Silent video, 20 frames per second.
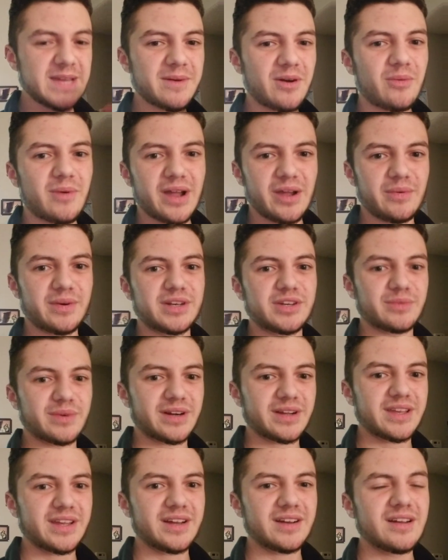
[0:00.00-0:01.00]
about why I wanted to
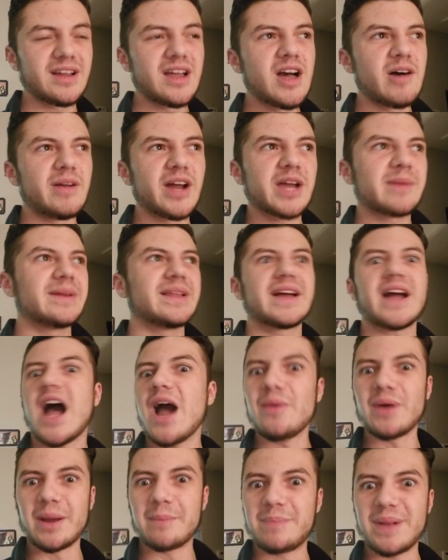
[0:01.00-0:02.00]
work here. I'm not going to be like, I
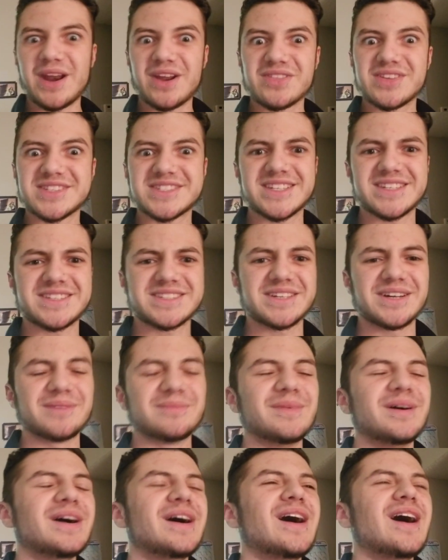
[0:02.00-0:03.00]
want to better the
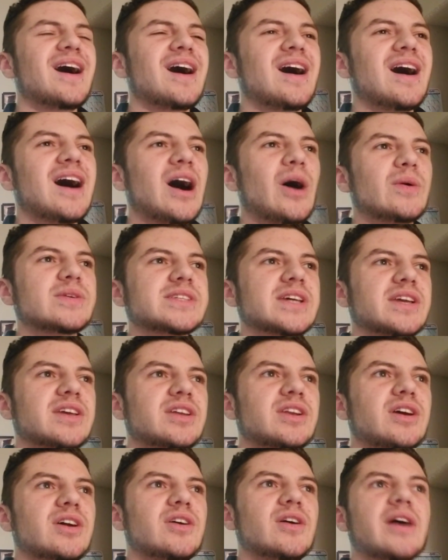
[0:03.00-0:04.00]
system. I was like, you
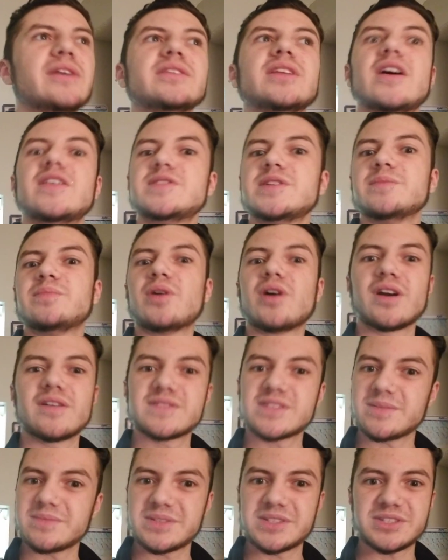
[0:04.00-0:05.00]
know, I'd love to be part of
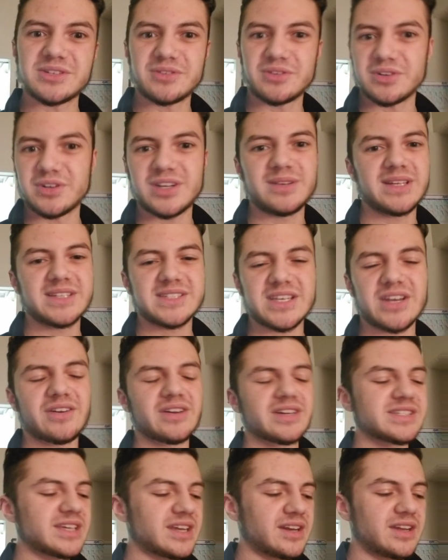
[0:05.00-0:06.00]
something so good, etc.,
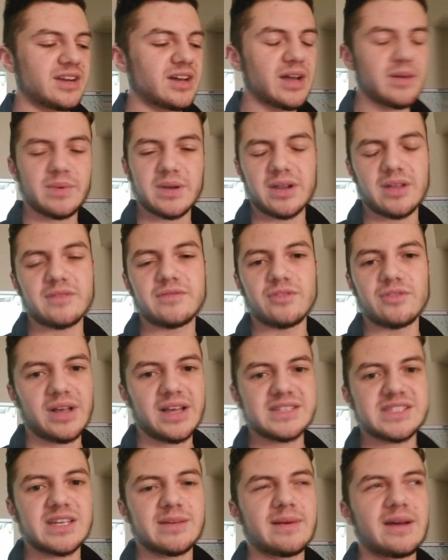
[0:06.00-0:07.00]
etc. You know, I went on a full
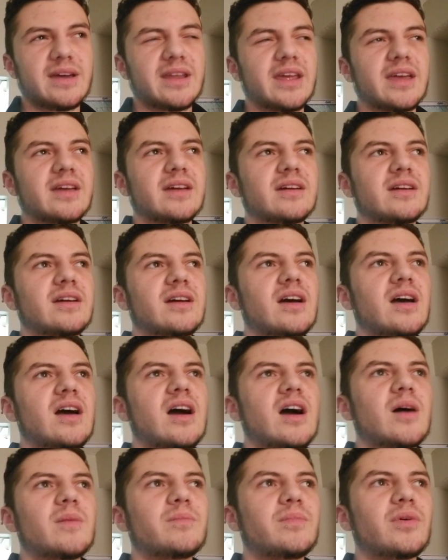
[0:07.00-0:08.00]
essay about it.
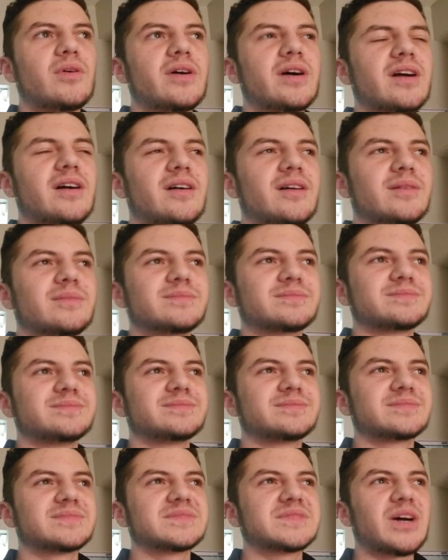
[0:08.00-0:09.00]
But,
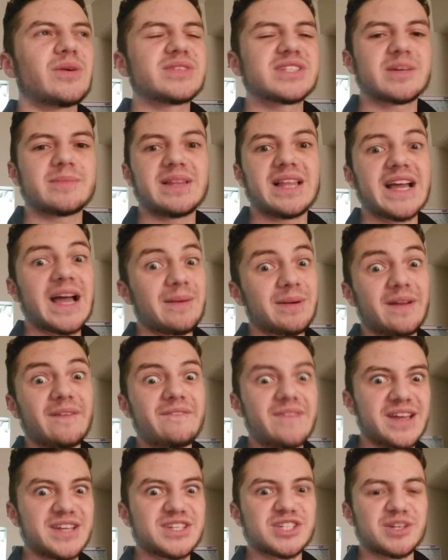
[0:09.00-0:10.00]
I wasn't going to be like, I'm going to
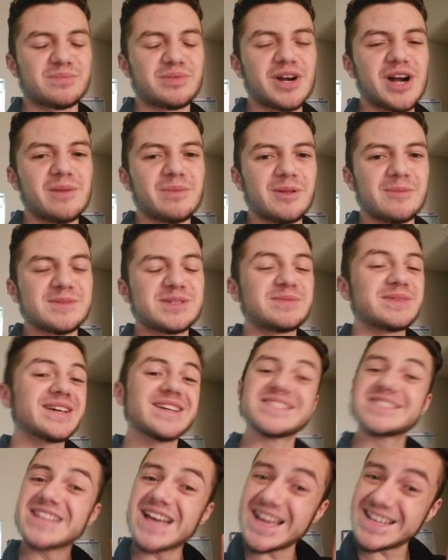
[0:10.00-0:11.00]
fix your problems,
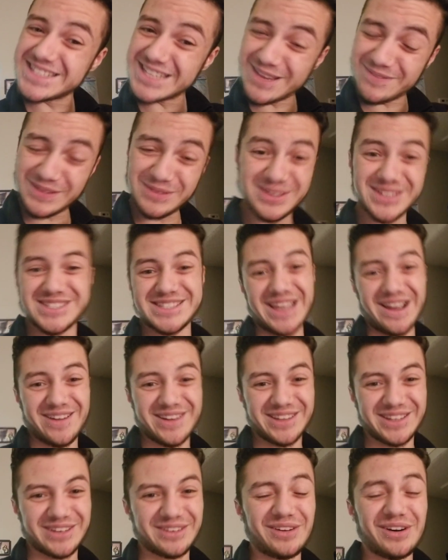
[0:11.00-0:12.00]
because that definitely would
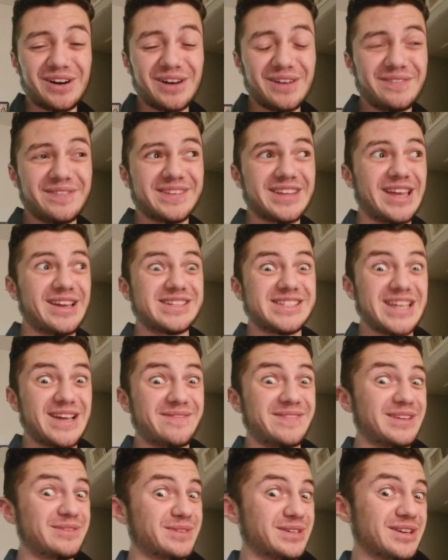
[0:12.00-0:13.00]
sound a little off, and they
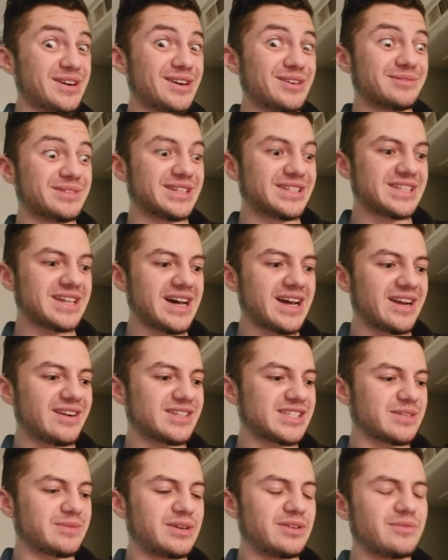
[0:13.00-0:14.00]
definitely would not want to hire
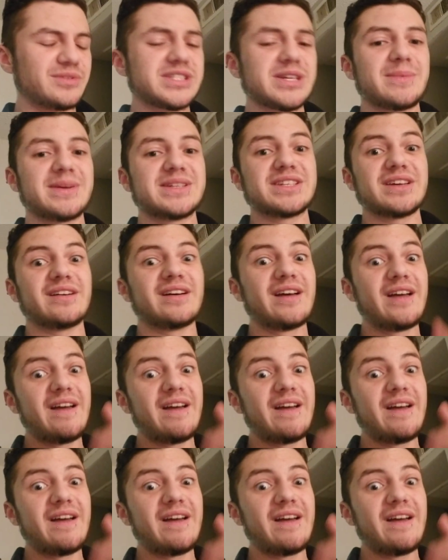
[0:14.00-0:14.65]
someone who was coming to